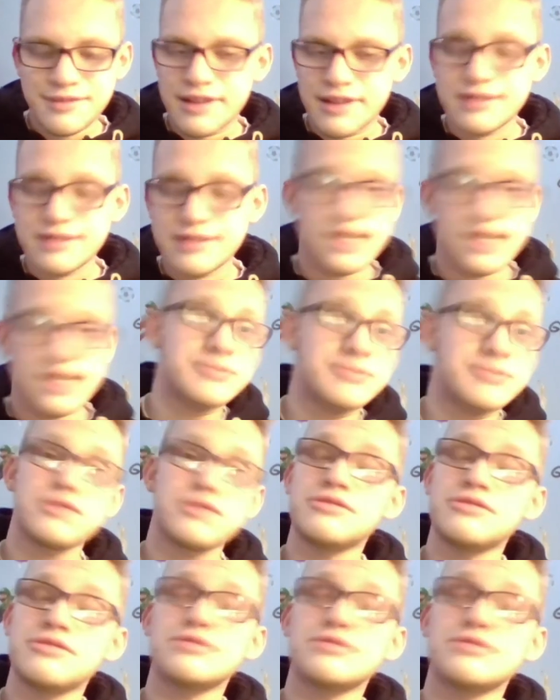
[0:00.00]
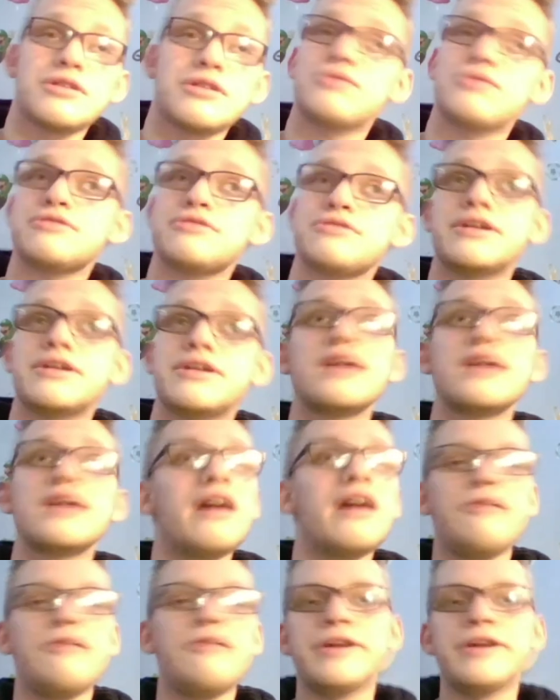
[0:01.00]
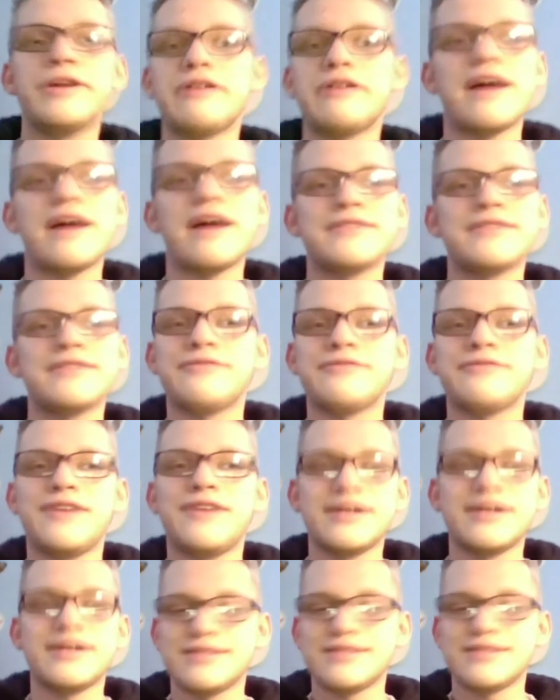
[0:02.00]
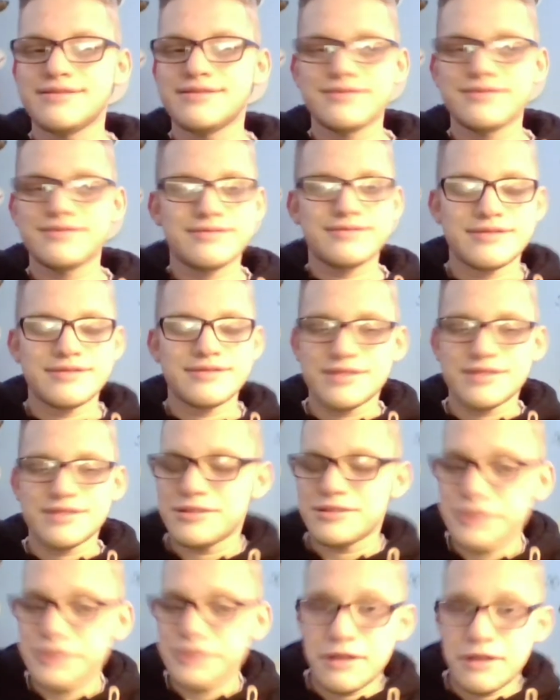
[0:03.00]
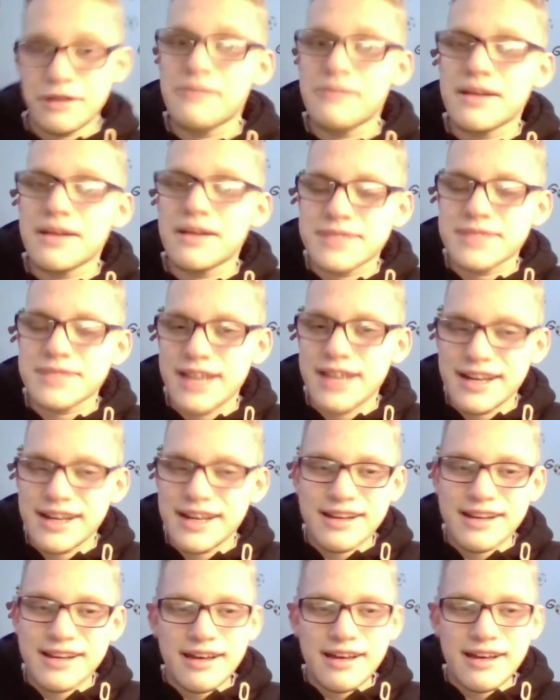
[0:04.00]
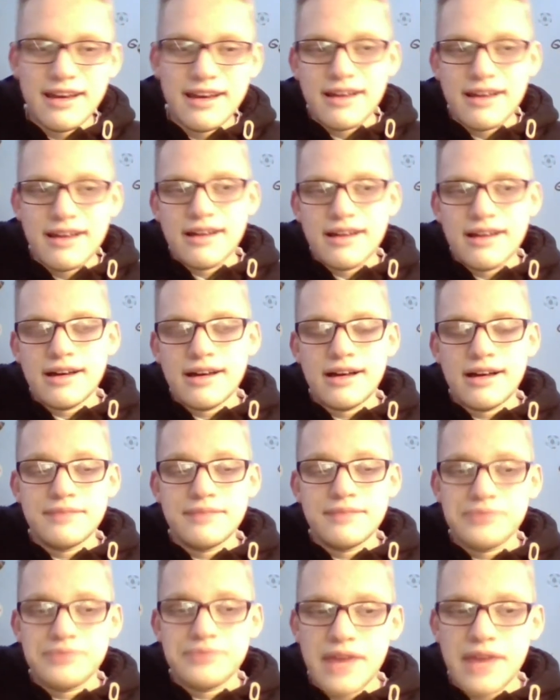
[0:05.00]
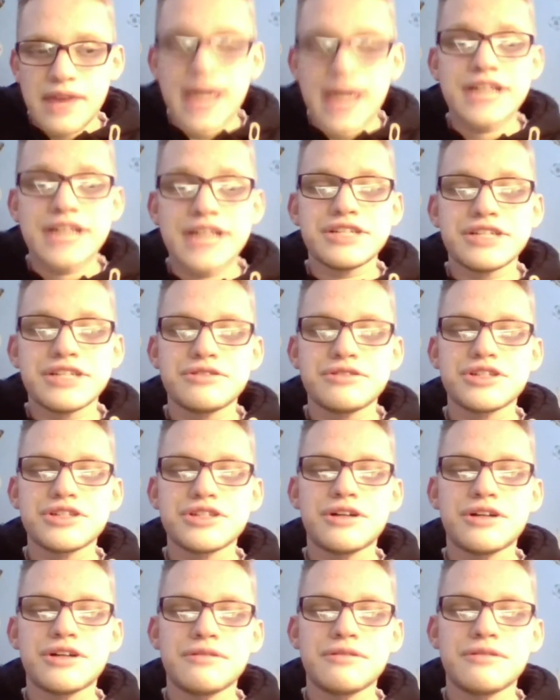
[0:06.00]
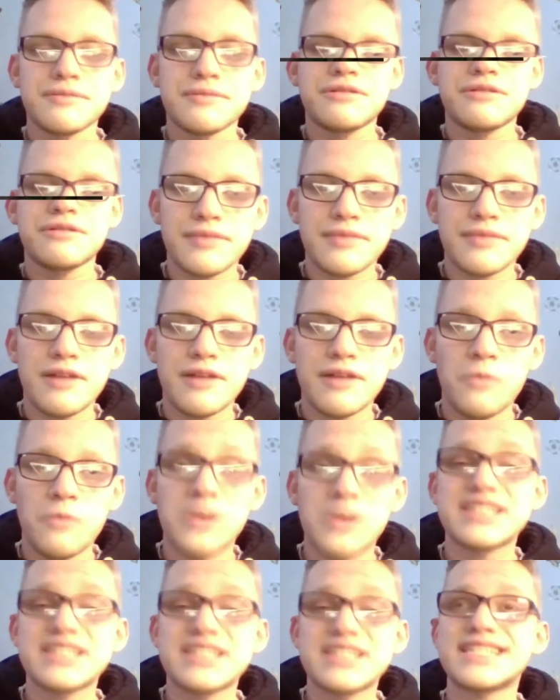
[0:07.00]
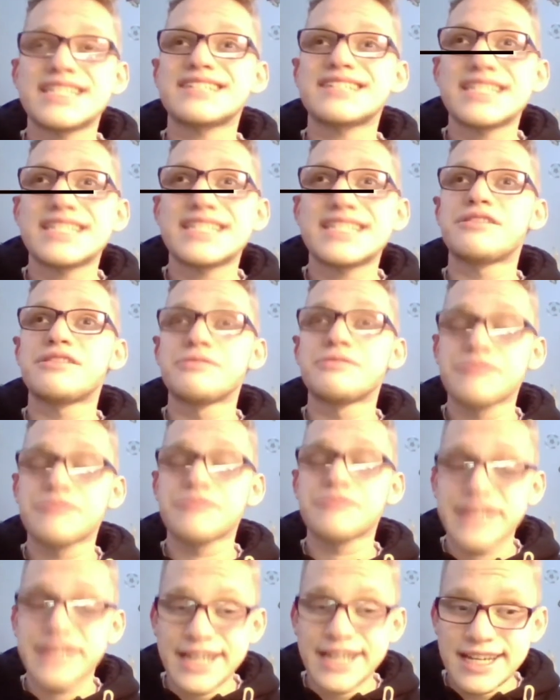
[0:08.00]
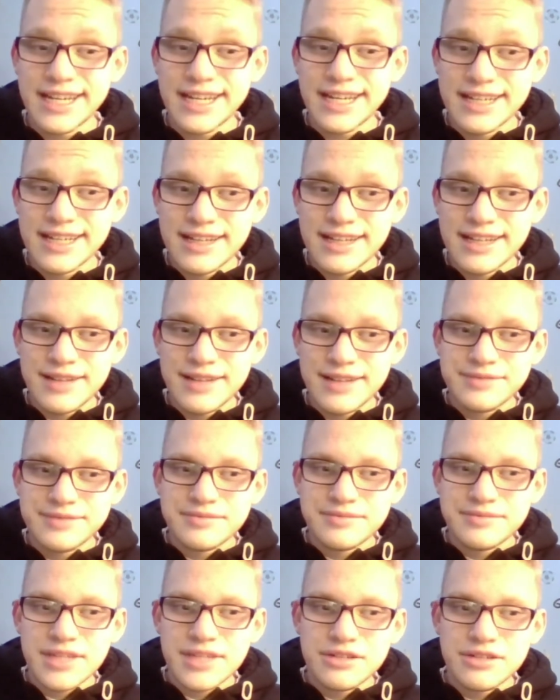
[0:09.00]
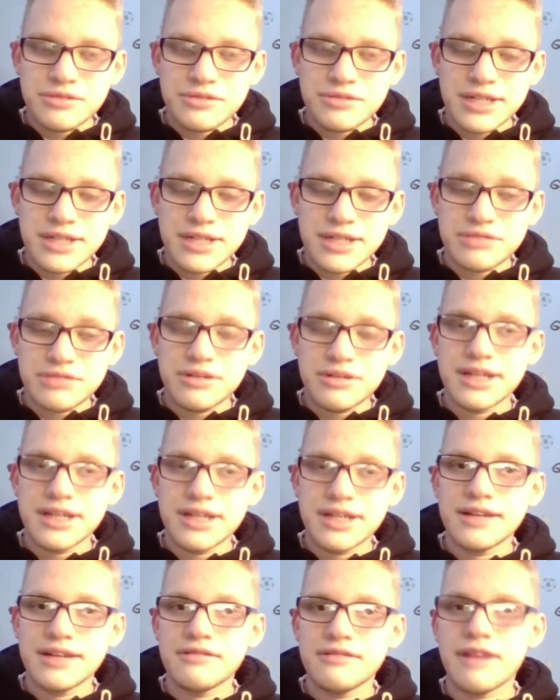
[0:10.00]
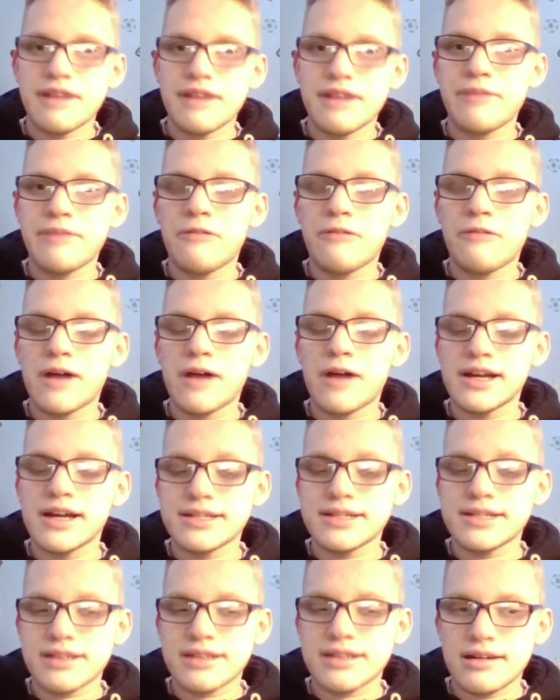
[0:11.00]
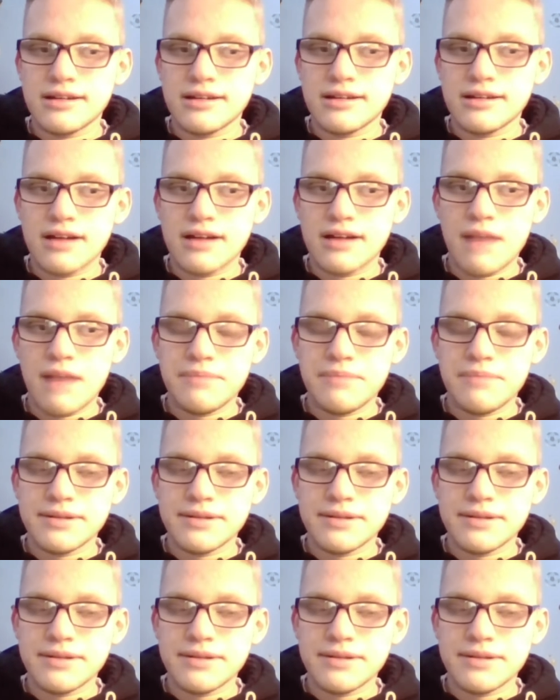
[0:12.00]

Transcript: Time goes quick when you're having fun. You know what I'm saying? AHL show 163, 2020 Grandpa Wise Cup